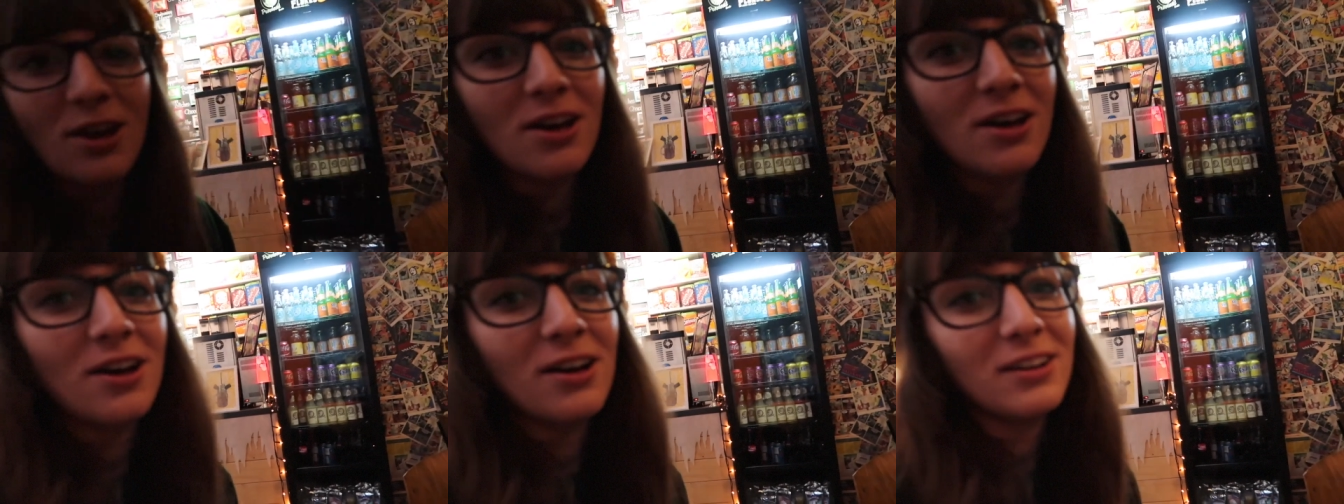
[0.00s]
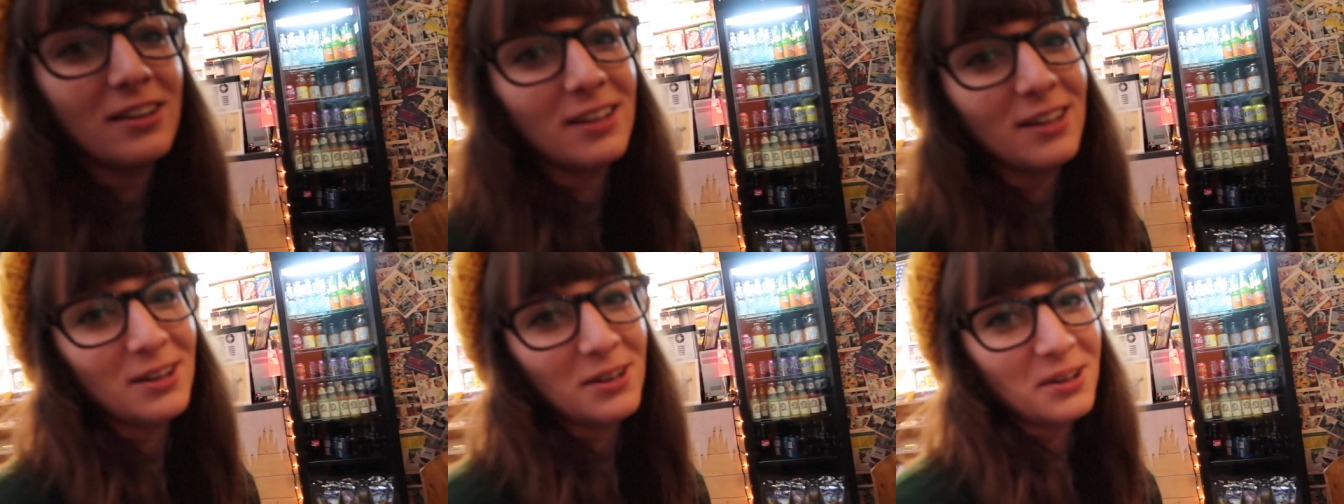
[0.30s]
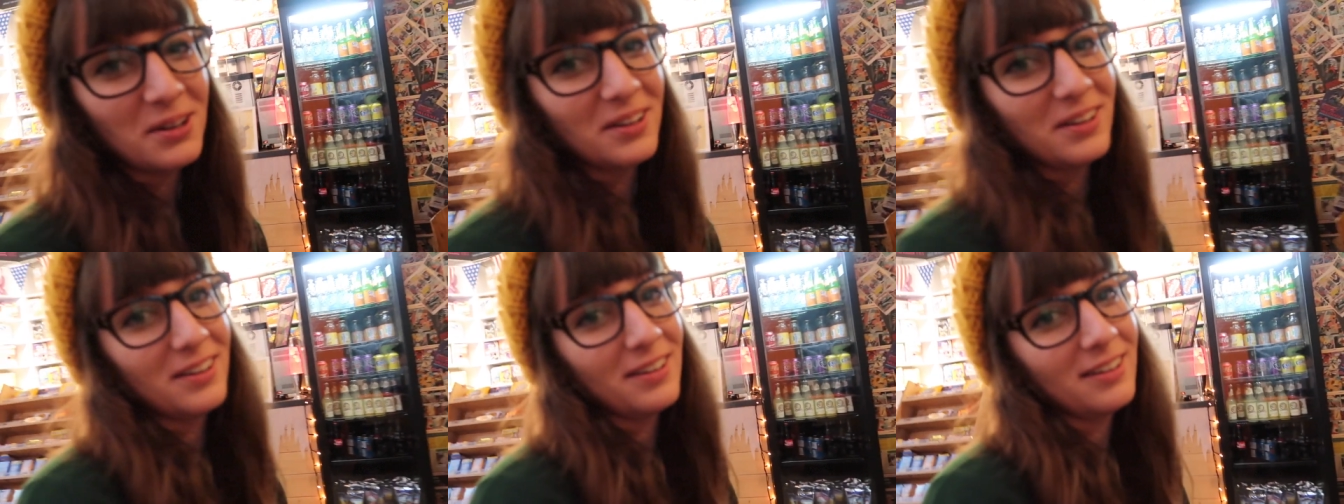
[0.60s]
Not at
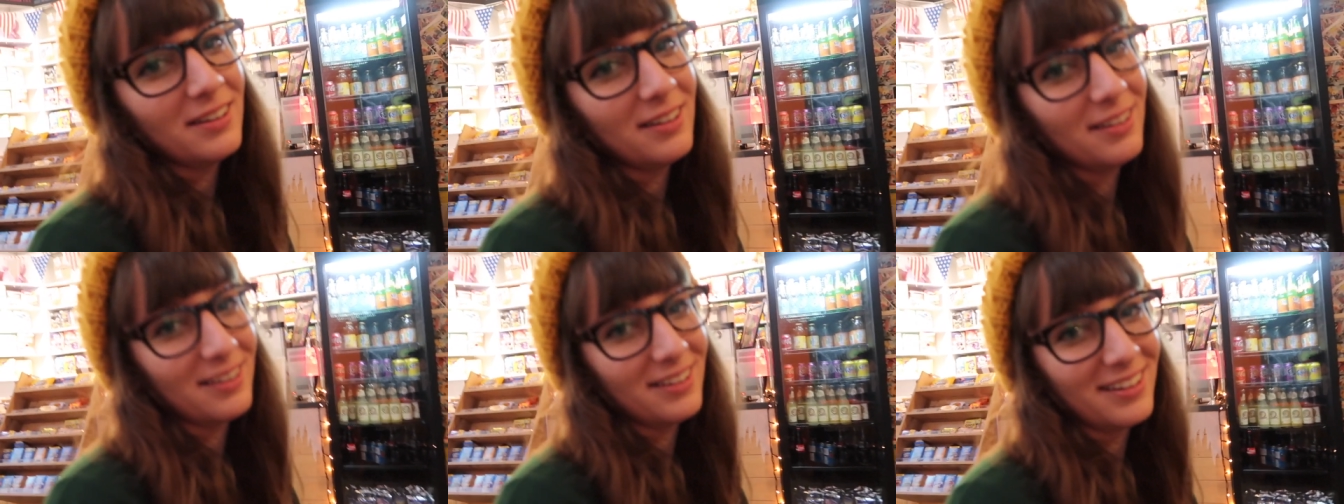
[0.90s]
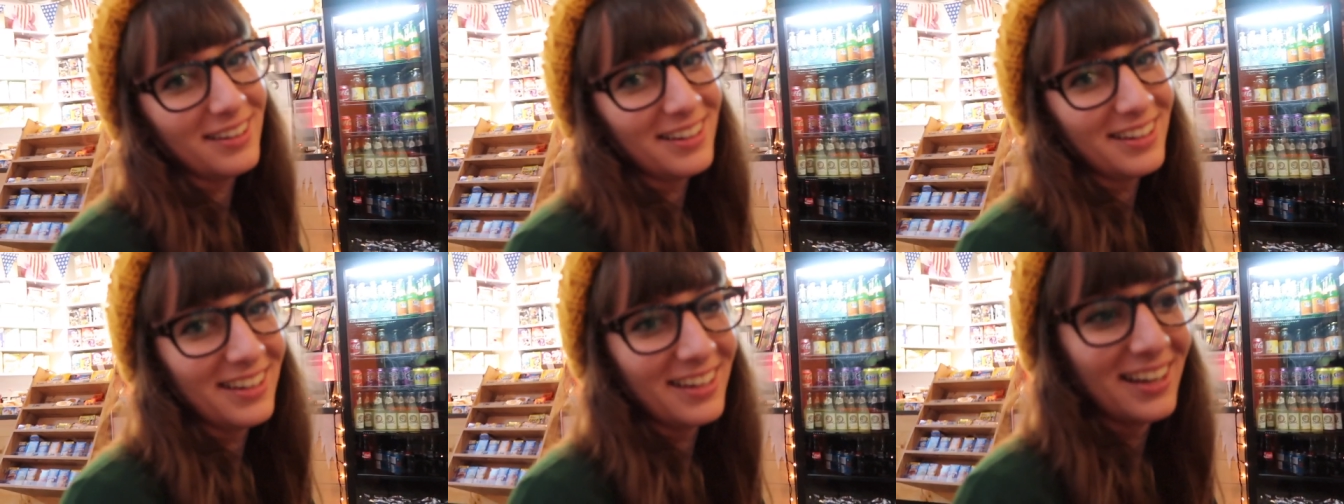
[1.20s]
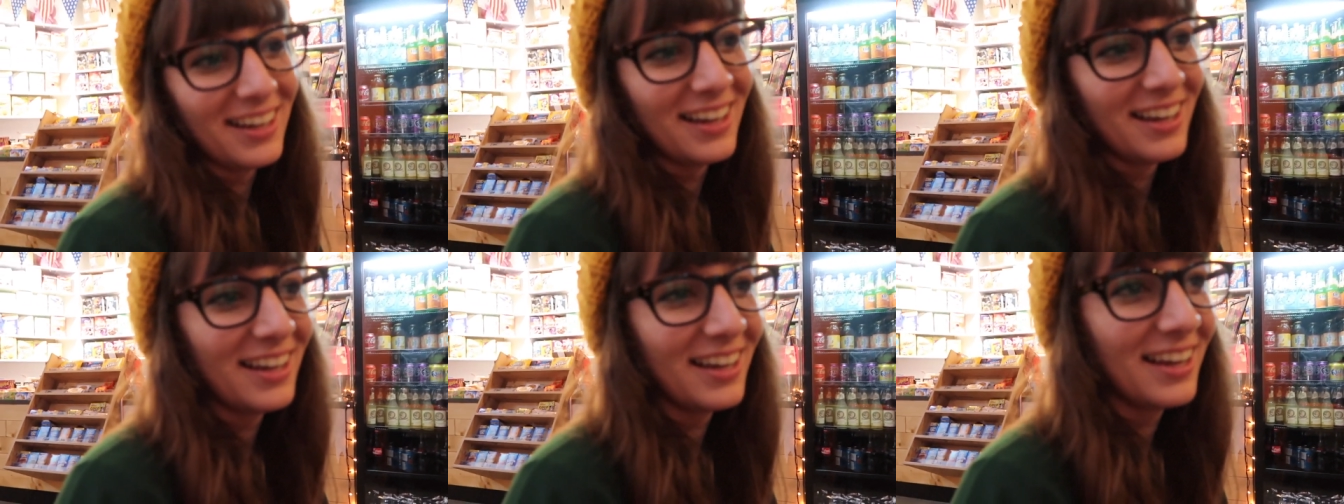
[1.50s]
all.
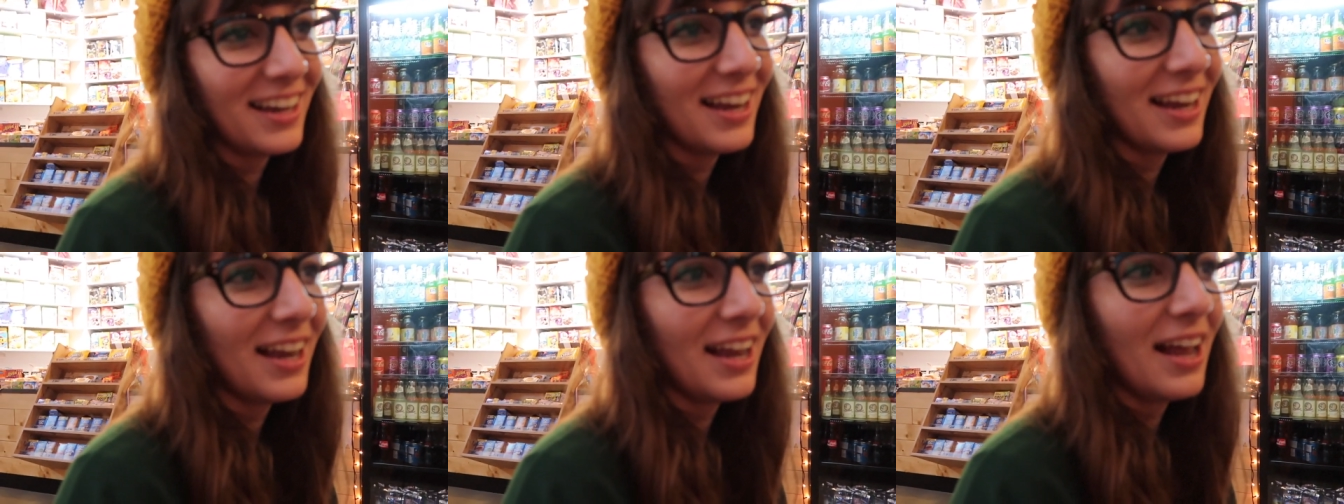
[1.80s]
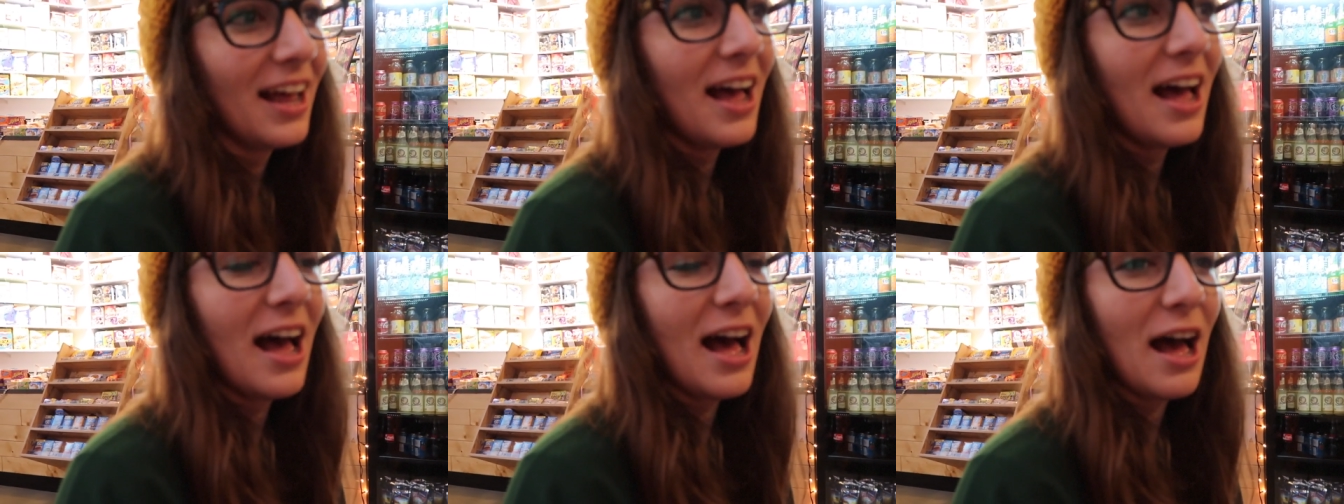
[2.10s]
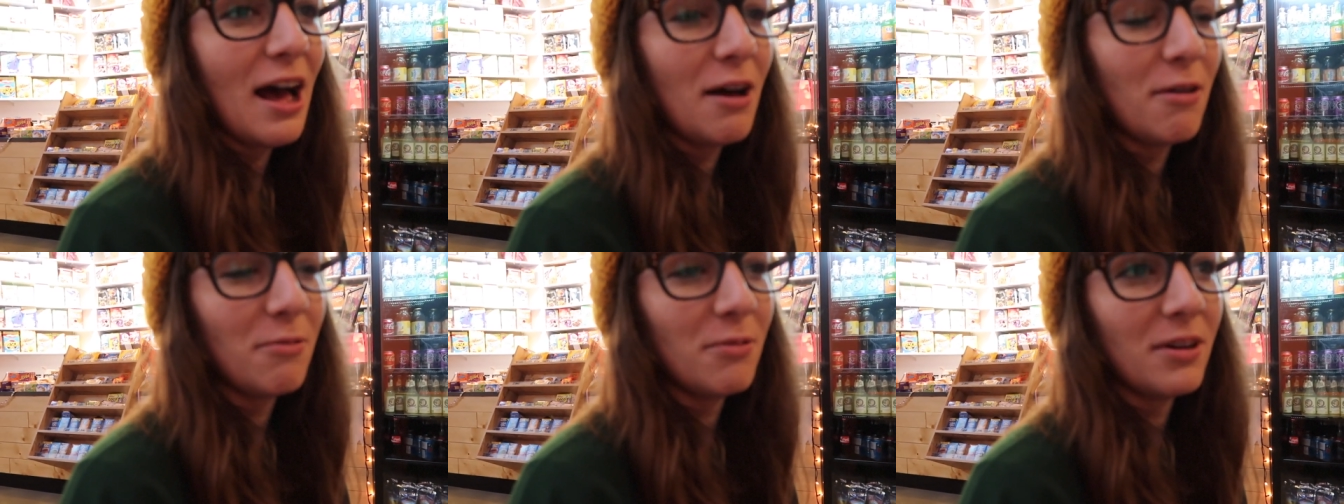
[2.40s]

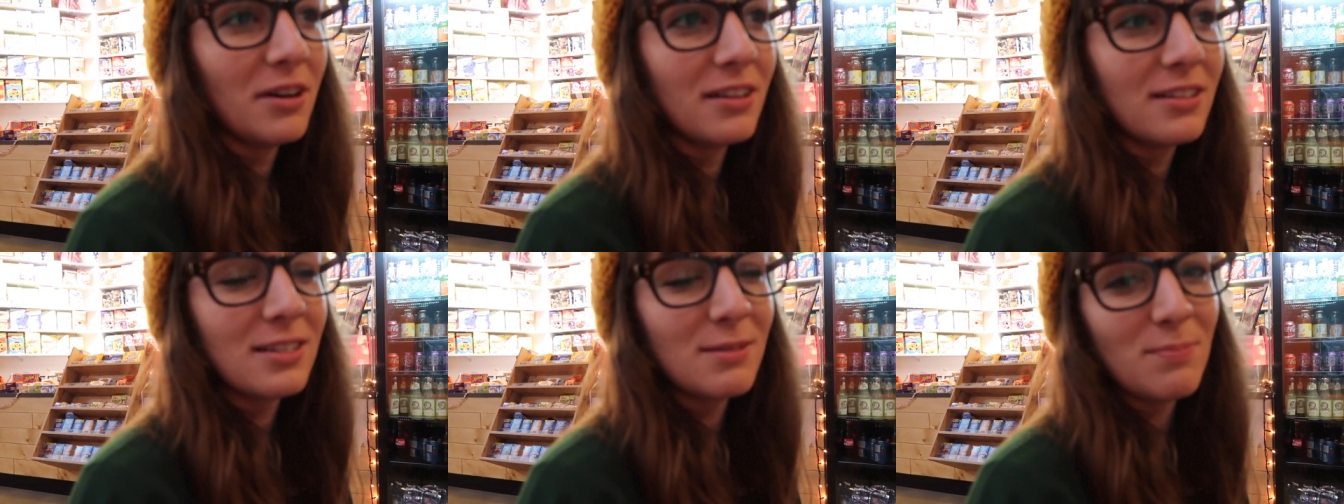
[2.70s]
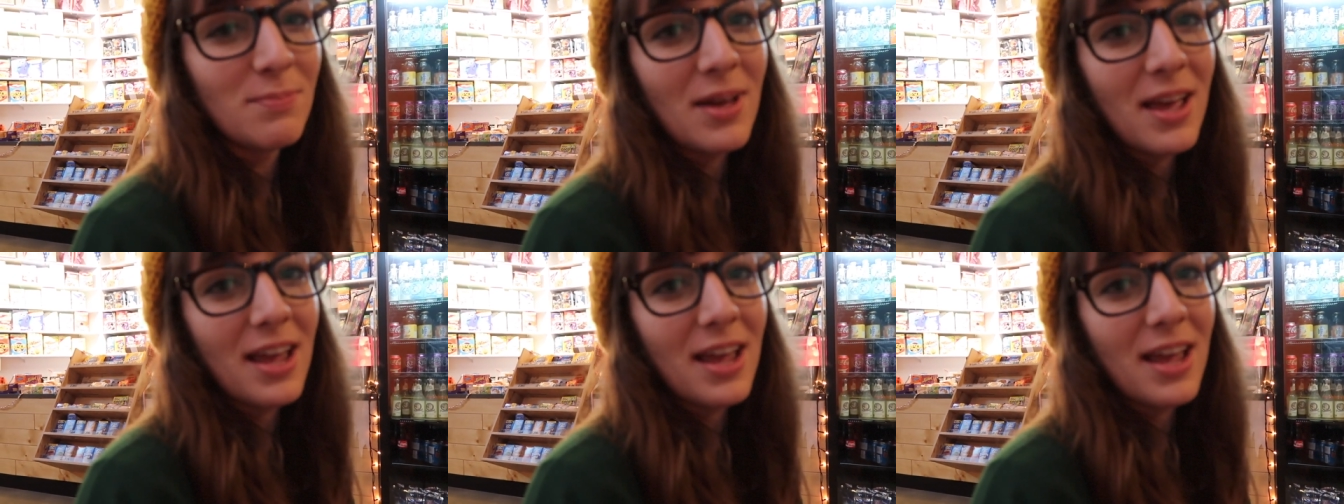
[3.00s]
I wanted to